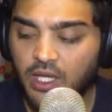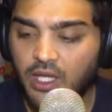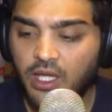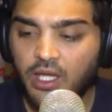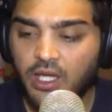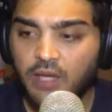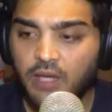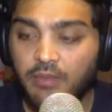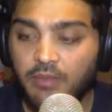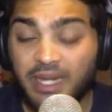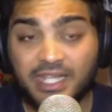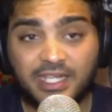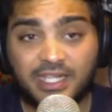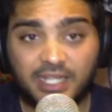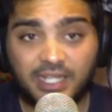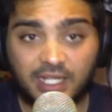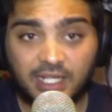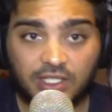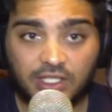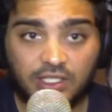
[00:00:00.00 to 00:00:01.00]
But in
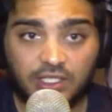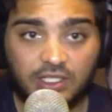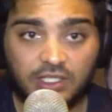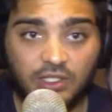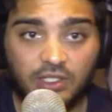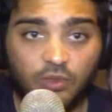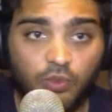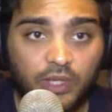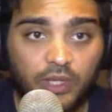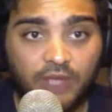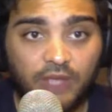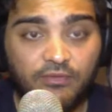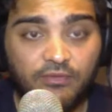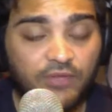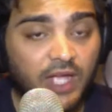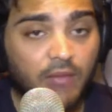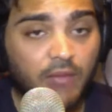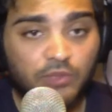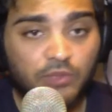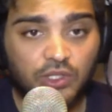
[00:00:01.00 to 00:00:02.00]
cricket, we've
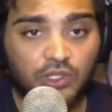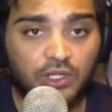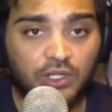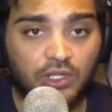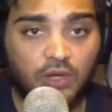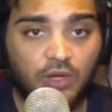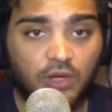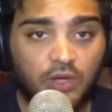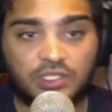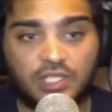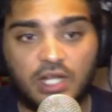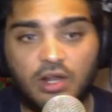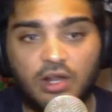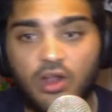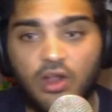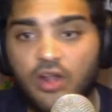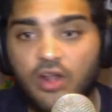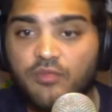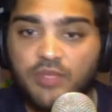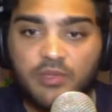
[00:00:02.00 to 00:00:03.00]
come to notice that a lot
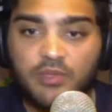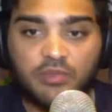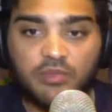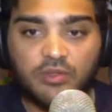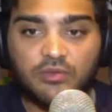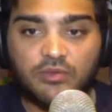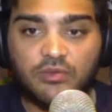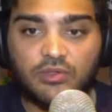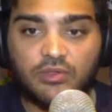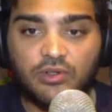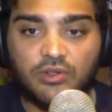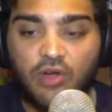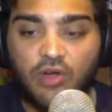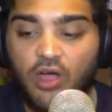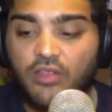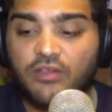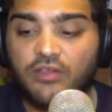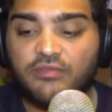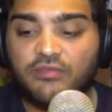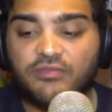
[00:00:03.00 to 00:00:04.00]
of people
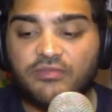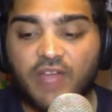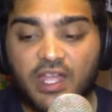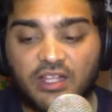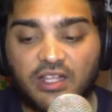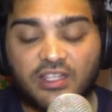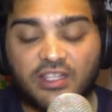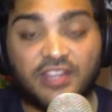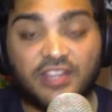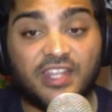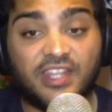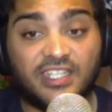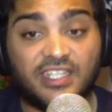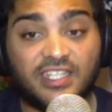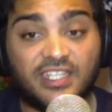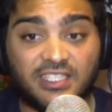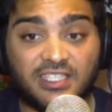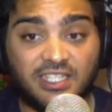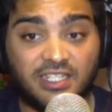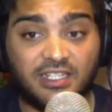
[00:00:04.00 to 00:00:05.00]
rather fail than they
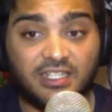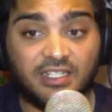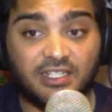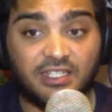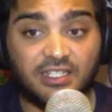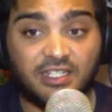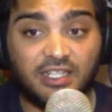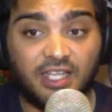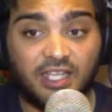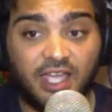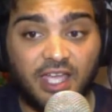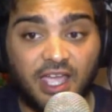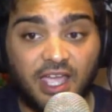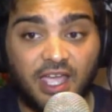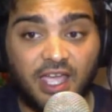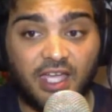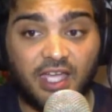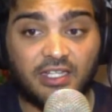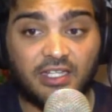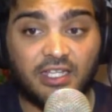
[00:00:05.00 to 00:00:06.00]
succeed.
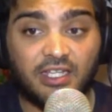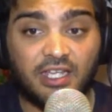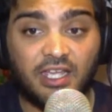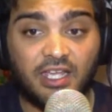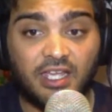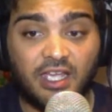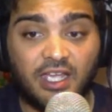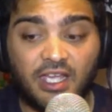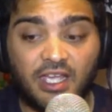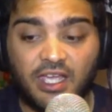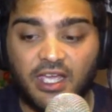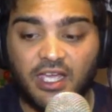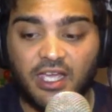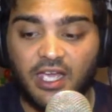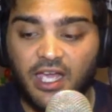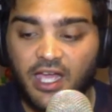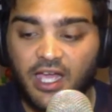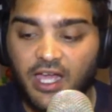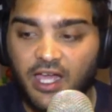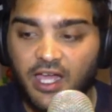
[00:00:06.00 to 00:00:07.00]
And
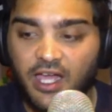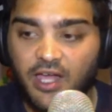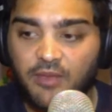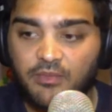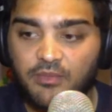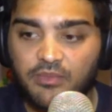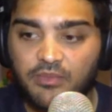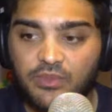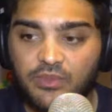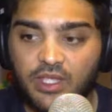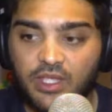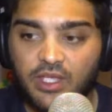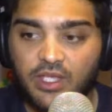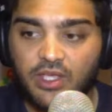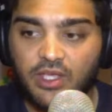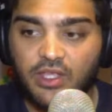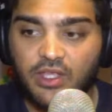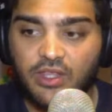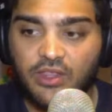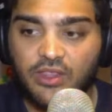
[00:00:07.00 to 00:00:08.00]
there
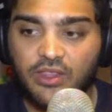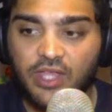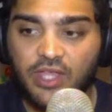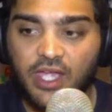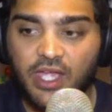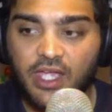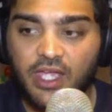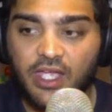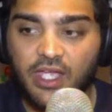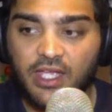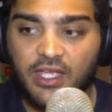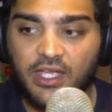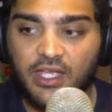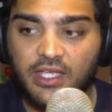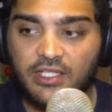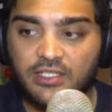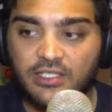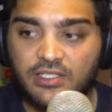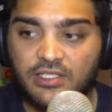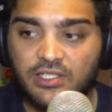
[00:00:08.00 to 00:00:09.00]

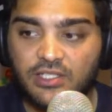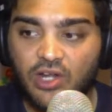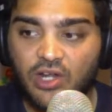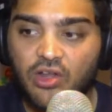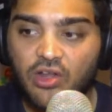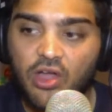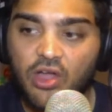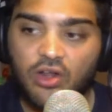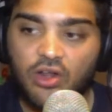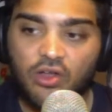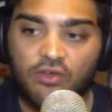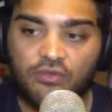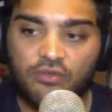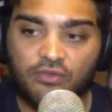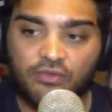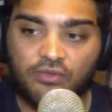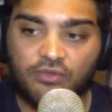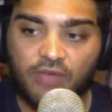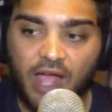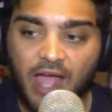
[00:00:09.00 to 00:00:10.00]
is a lot of
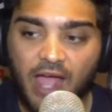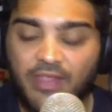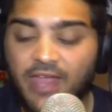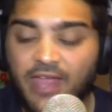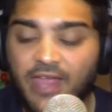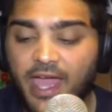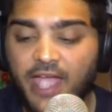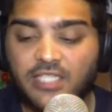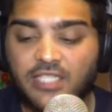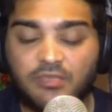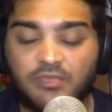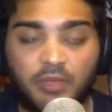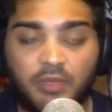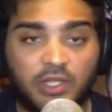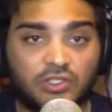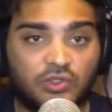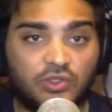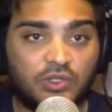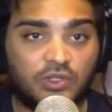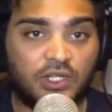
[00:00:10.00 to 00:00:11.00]
other aspects
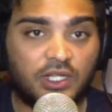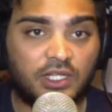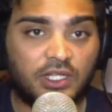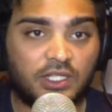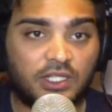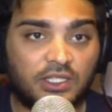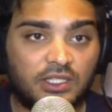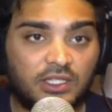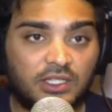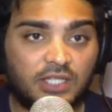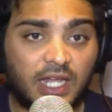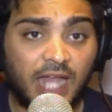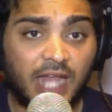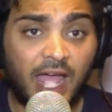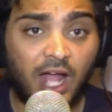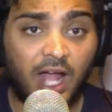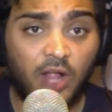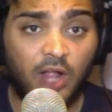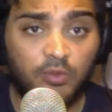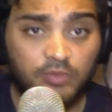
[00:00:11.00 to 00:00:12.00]
to cricket that
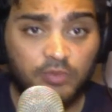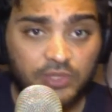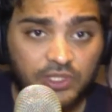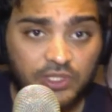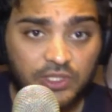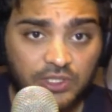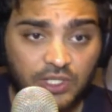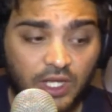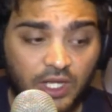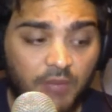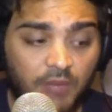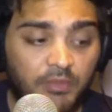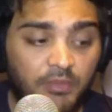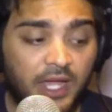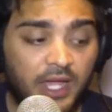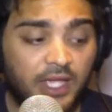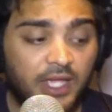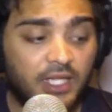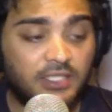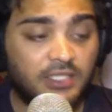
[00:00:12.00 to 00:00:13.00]
helps a
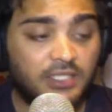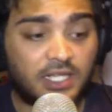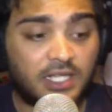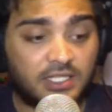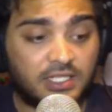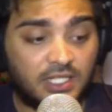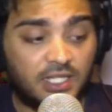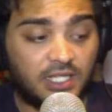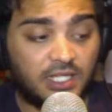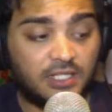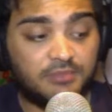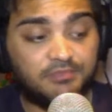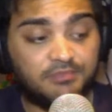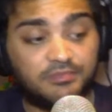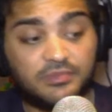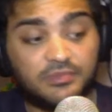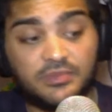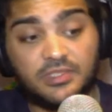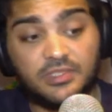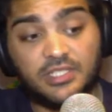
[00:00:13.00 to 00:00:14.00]
player succeed.
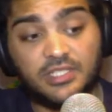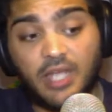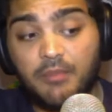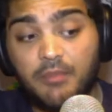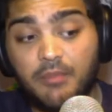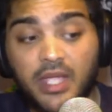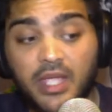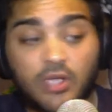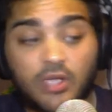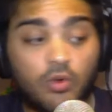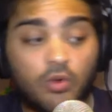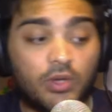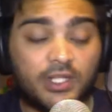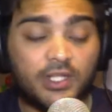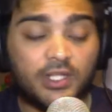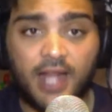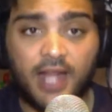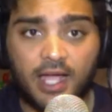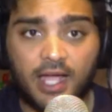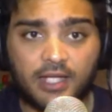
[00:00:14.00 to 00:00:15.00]
Some may call it
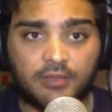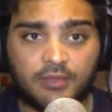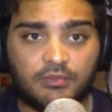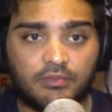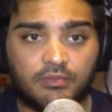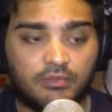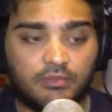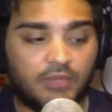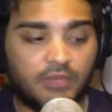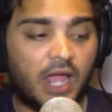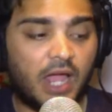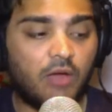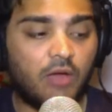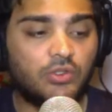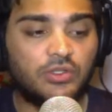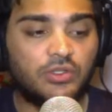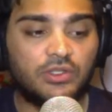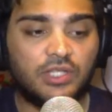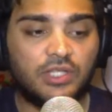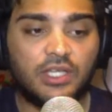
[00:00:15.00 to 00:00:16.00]
luck, but I
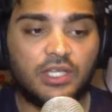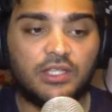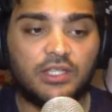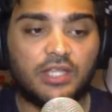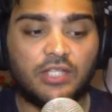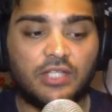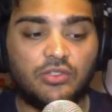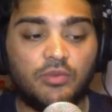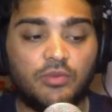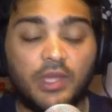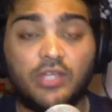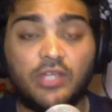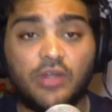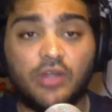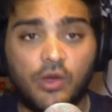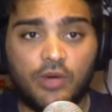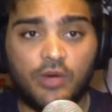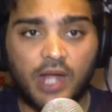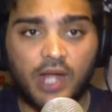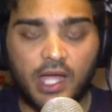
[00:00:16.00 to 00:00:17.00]
also think that you make your
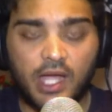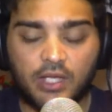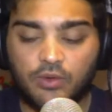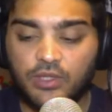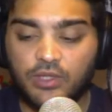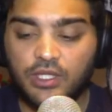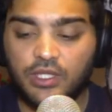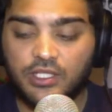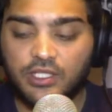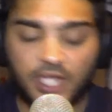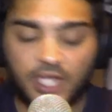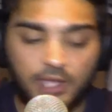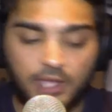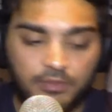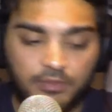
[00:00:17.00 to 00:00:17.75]
own luck in this game.